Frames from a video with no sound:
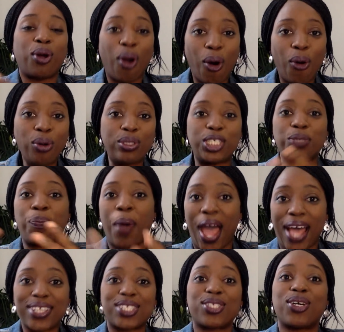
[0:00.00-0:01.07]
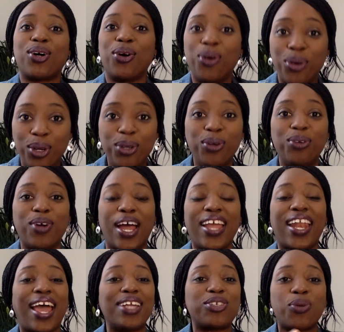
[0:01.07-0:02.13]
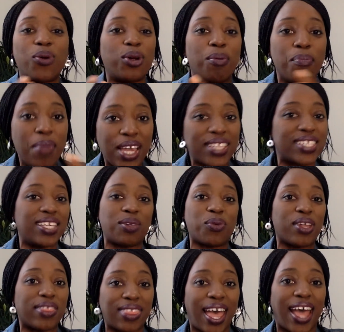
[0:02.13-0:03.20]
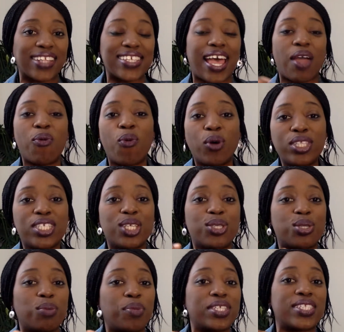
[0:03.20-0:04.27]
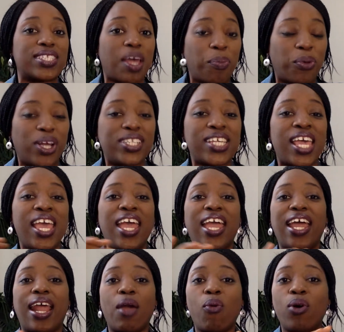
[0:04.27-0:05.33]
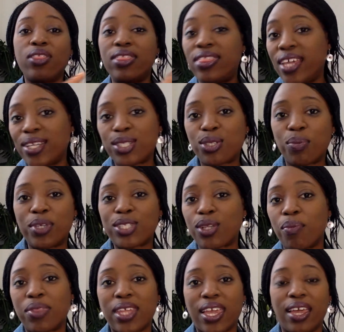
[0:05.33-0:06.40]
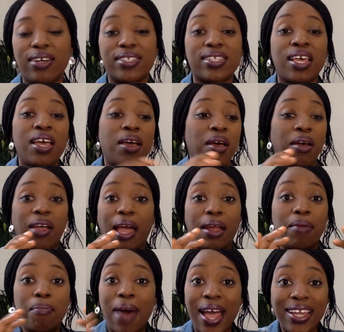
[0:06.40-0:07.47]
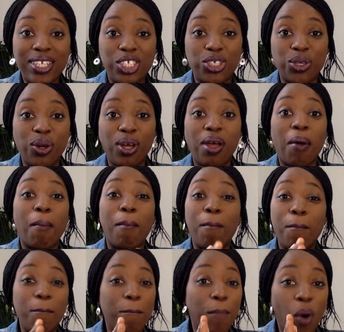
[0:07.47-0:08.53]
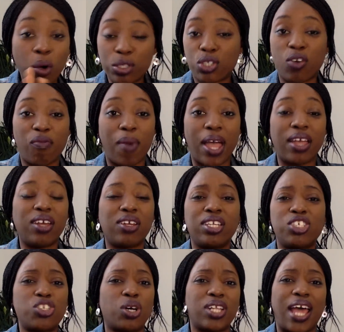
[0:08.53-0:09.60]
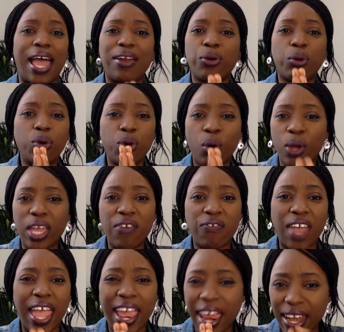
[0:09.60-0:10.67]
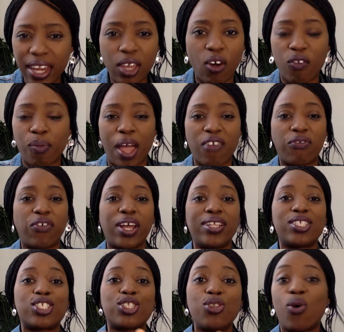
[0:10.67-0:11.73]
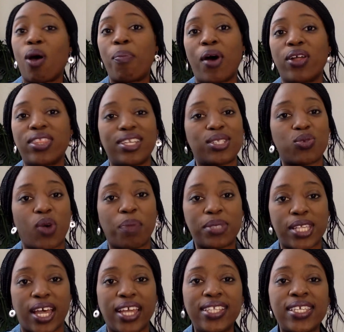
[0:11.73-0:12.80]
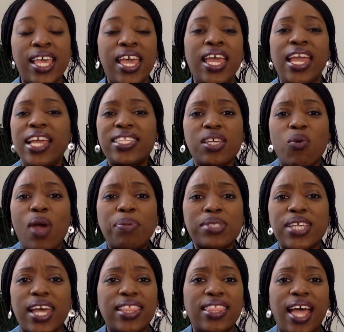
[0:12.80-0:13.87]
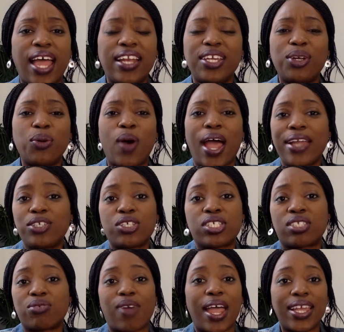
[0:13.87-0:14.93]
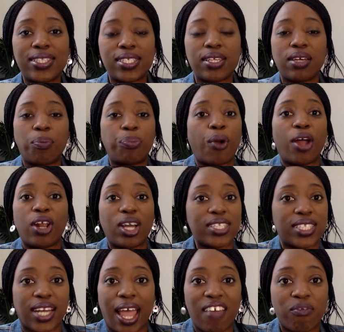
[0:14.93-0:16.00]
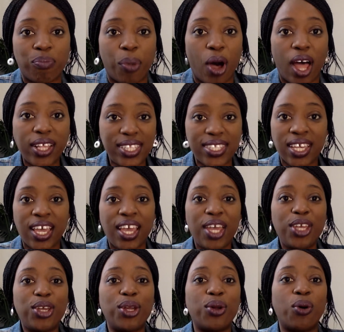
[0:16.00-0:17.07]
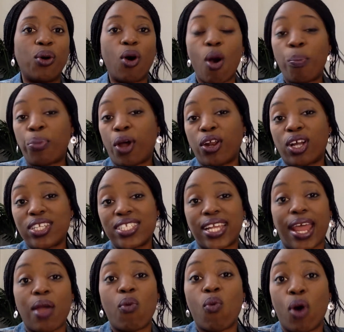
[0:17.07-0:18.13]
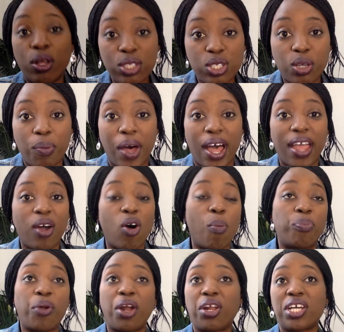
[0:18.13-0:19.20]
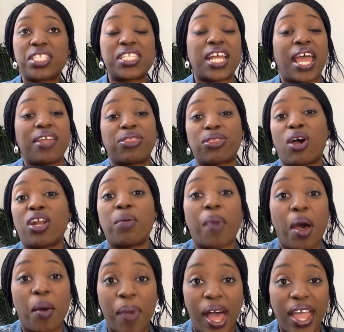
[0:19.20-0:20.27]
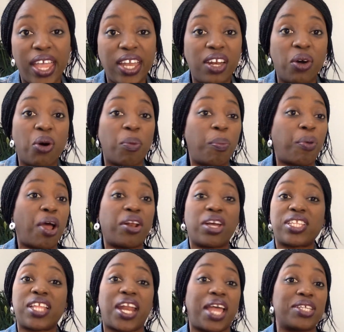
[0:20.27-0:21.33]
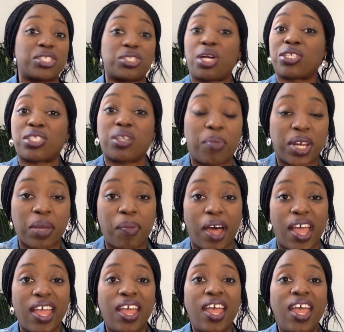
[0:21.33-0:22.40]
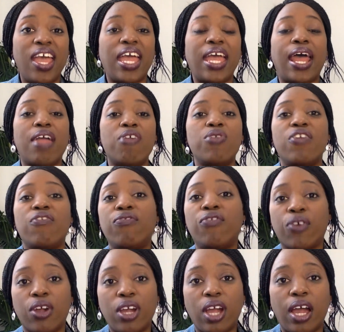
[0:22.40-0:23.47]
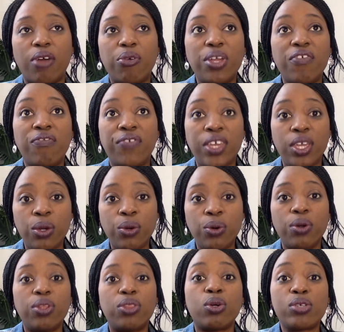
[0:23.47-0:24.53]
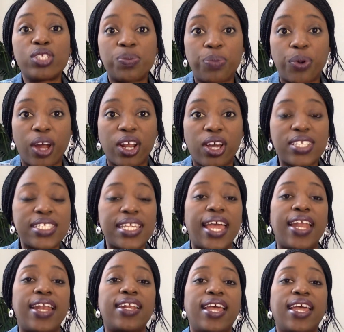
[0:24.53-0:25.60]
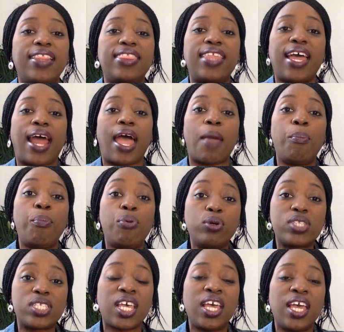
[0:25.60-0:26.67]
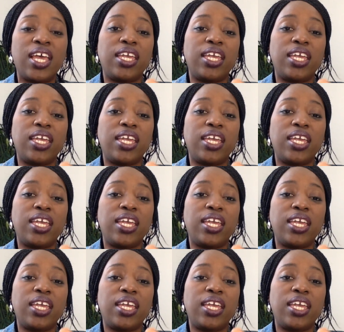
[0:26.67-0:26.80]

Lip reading: Coach Pastor Olu, right? I don't want to mix it with that. I want it to be separate, and I want this to be something else. And mind you, in short, I don't know if any of my friends know about this website. It's a website that, I just write products that I've bought, or products that I want to buy, or products that I thought about buying, or product that I saw somebody buy, and I review those products. And then I put,